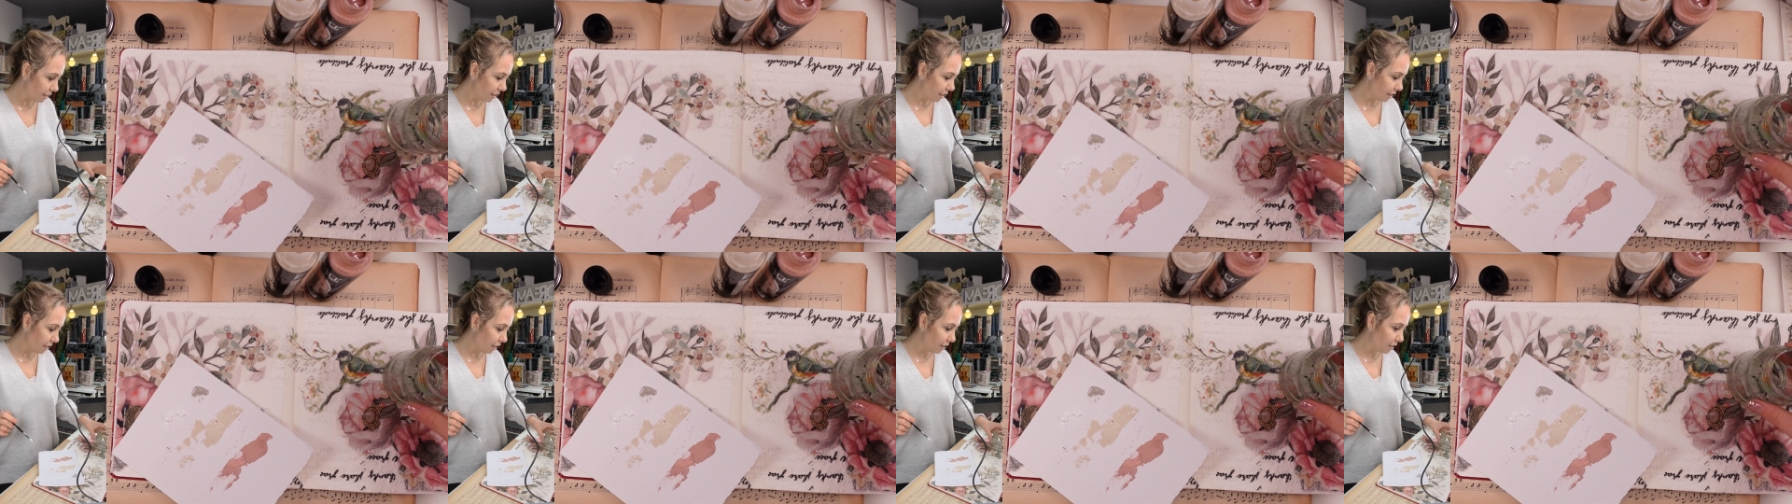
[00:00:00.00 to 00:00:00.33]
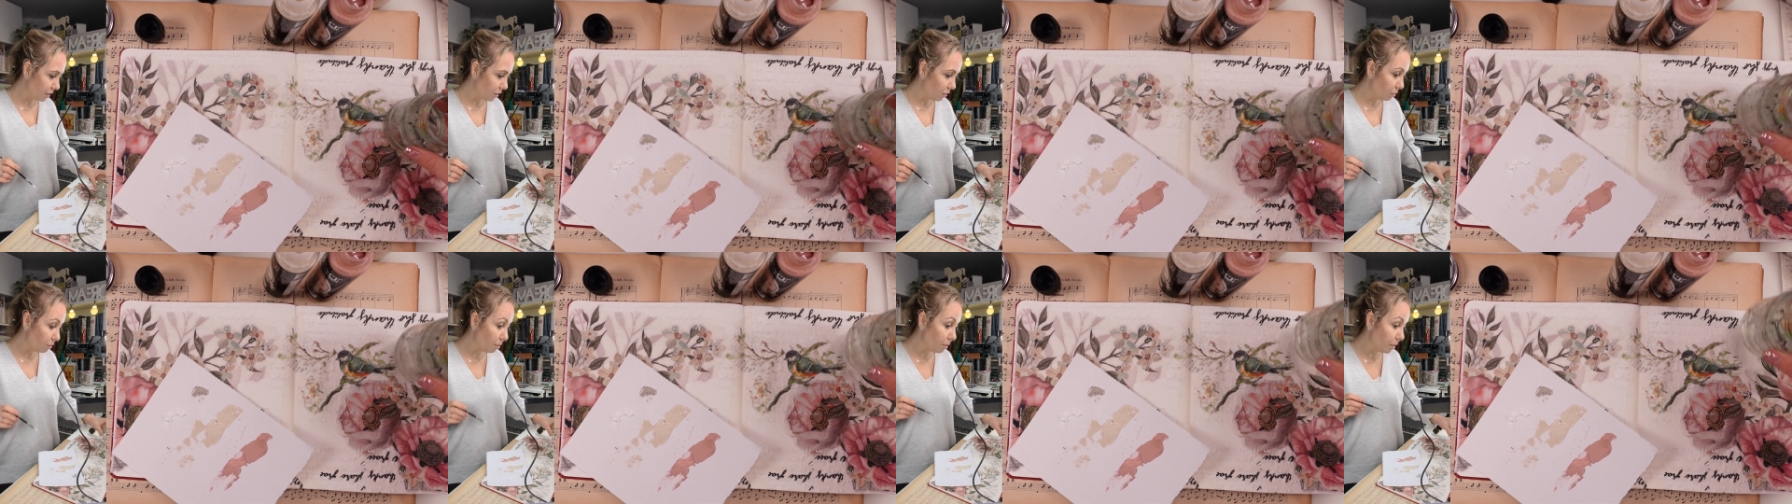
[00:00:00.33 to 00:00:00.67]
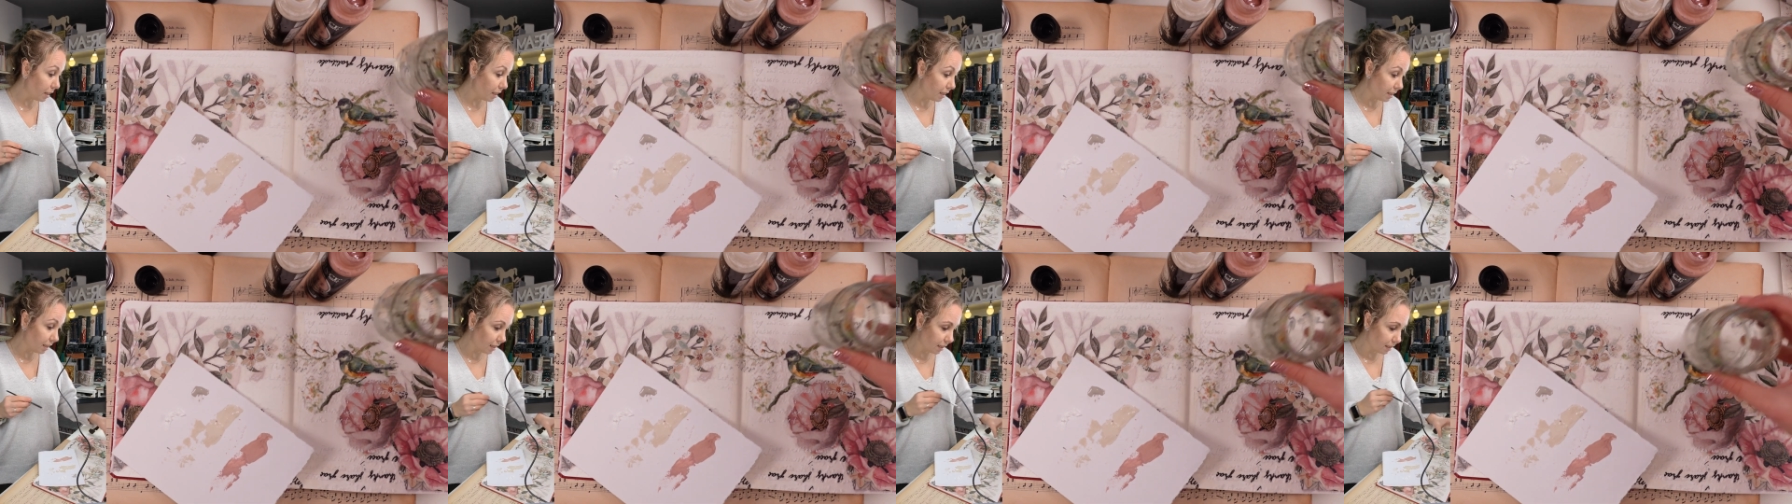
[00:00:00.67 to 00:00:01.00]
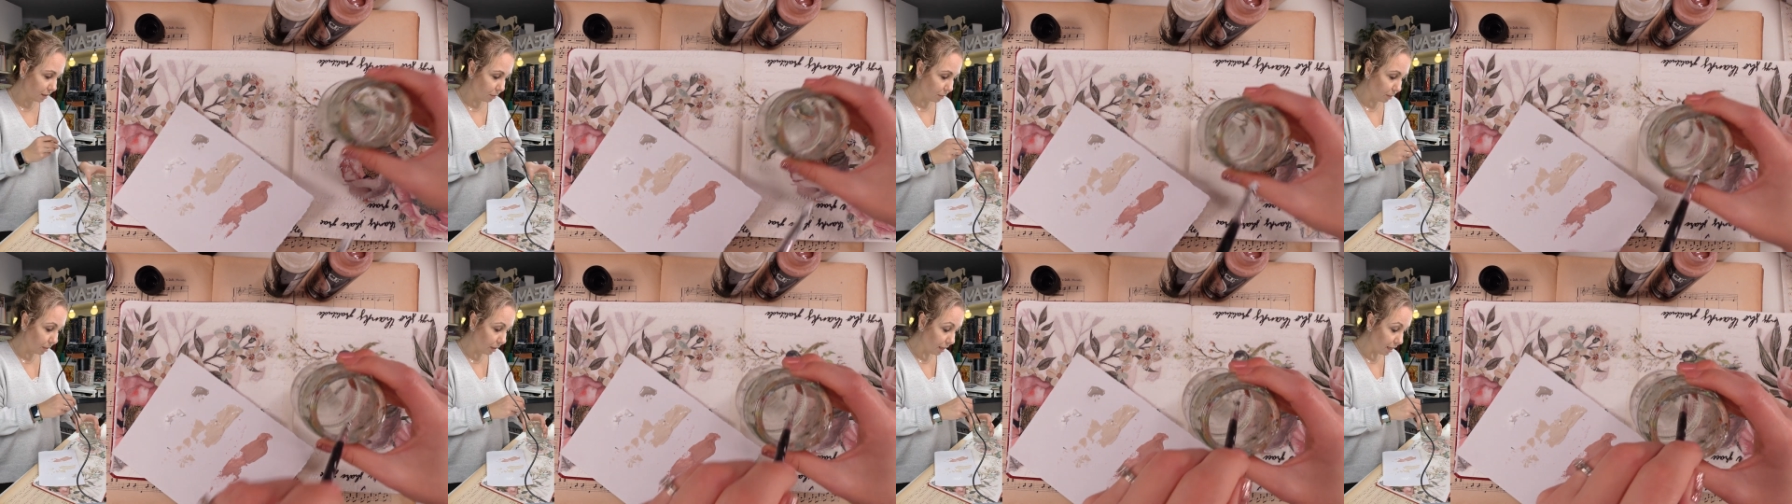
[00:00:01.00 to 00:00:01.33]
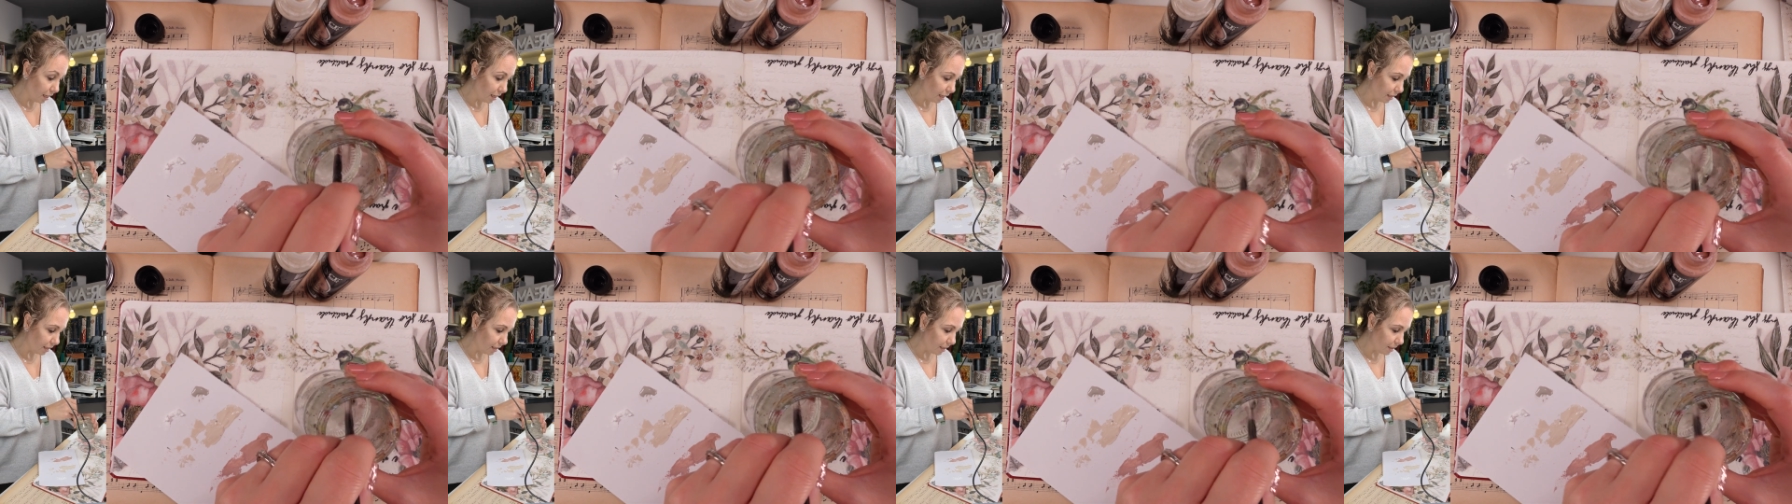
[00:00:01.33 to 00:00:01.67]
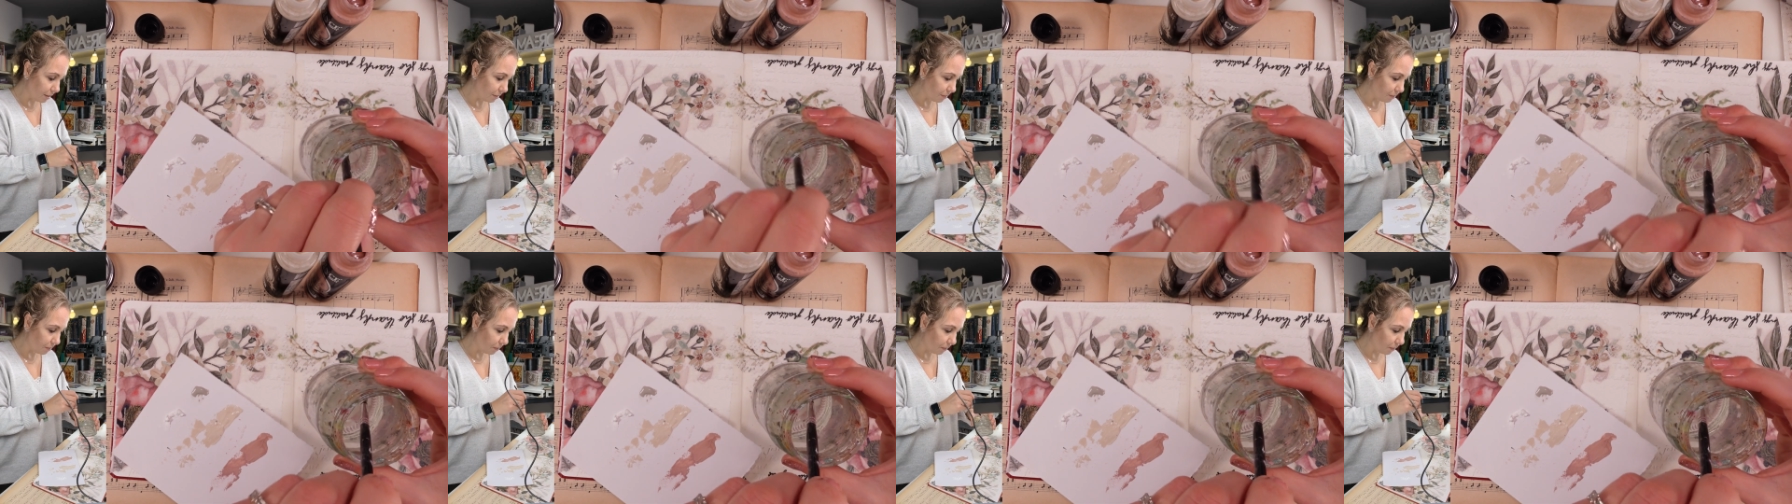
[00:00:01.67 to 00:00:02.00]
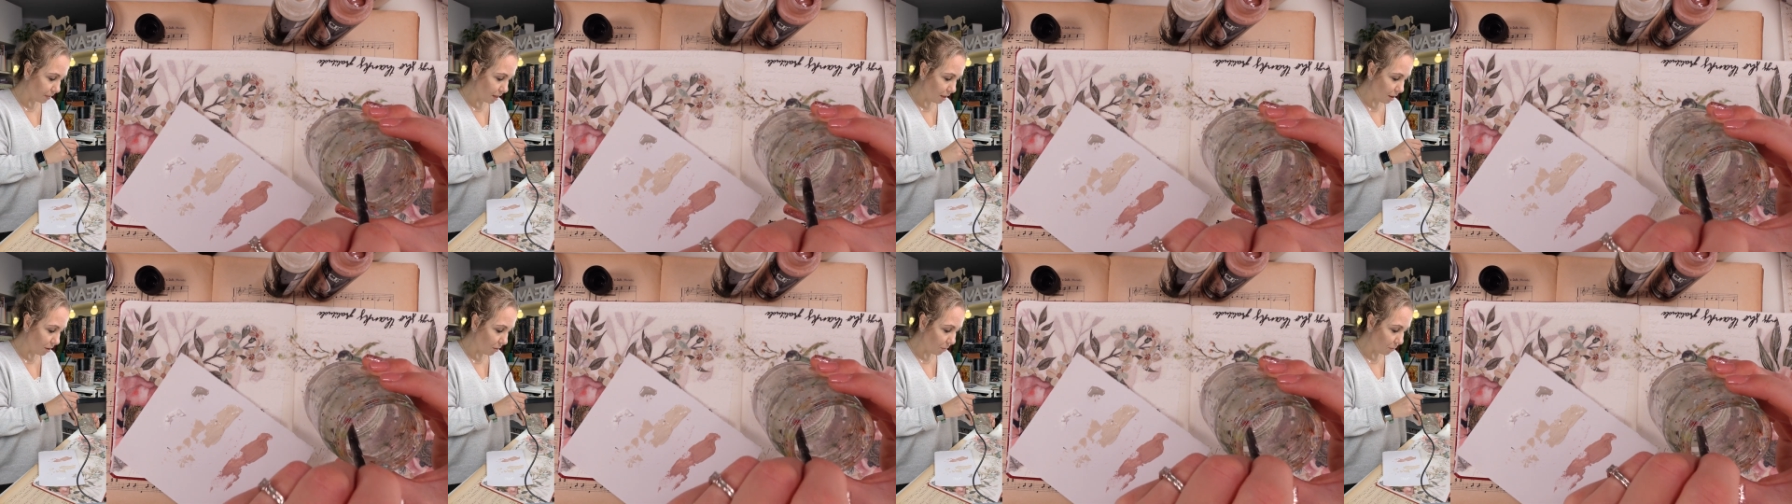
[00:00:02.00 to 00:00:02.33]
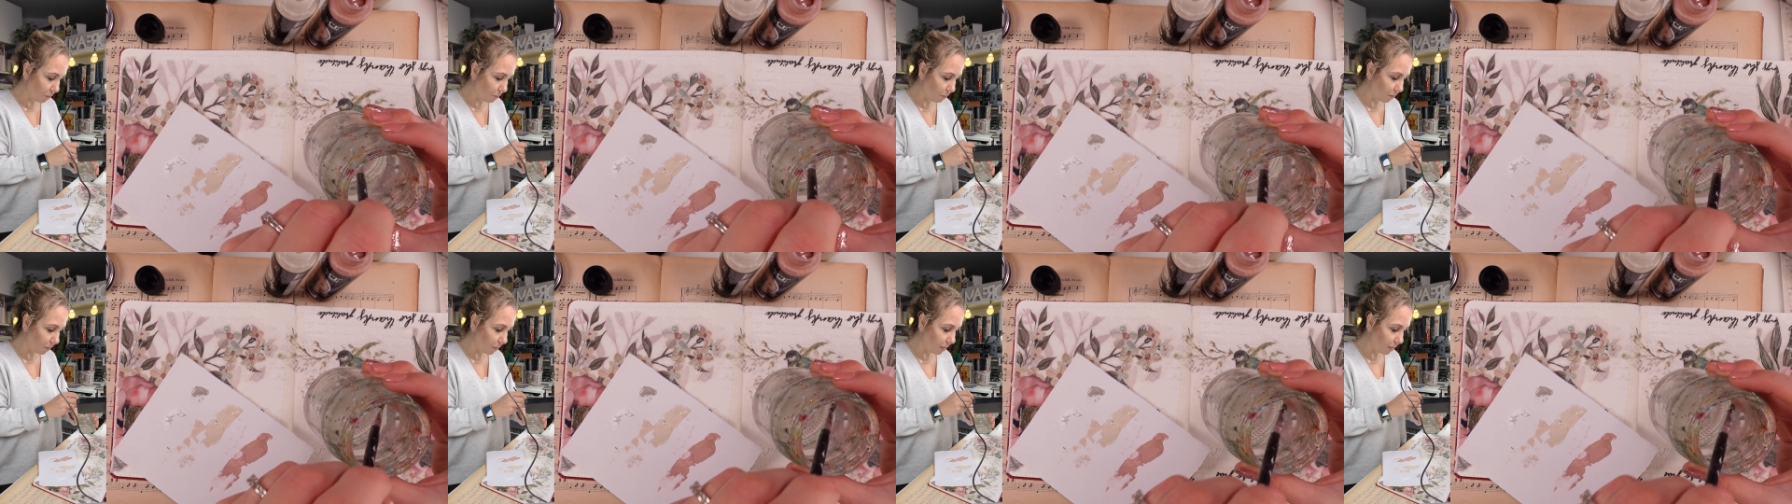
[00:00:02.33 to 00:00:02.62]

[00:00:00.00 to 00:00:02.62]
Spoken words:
these two basic supplies. Now,